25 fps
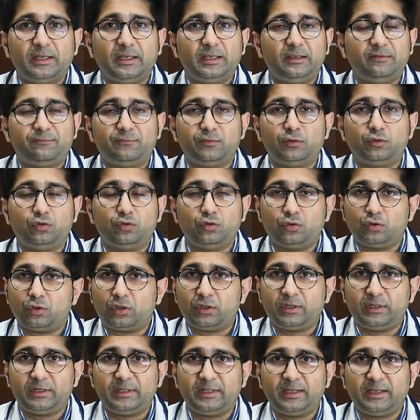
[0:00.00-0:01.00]
If you do
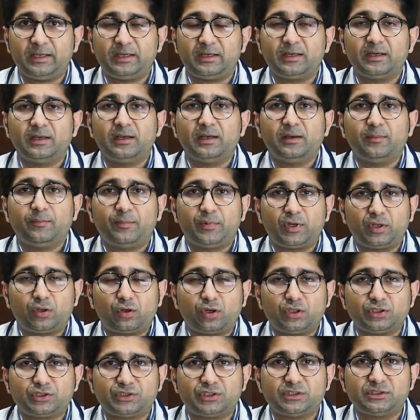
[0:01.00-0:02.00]
not take
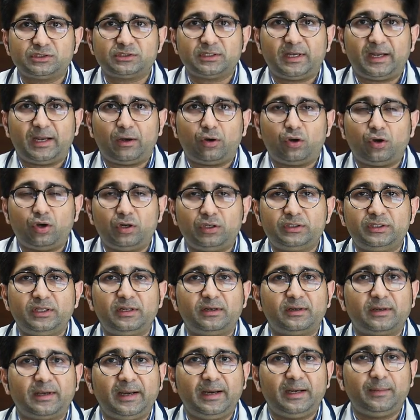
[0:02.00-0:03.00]
precautions or the
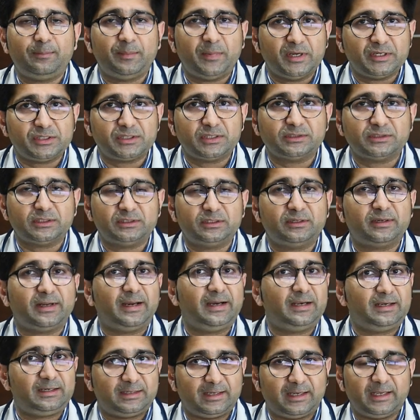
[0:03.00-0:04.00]
right measures at the
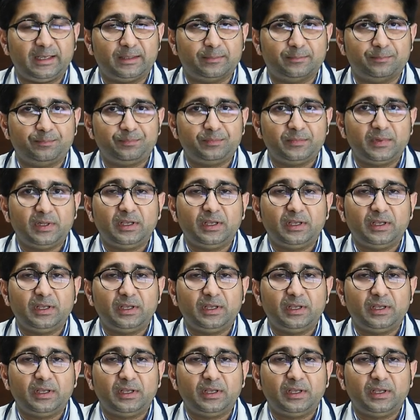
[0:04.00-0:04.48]
right time,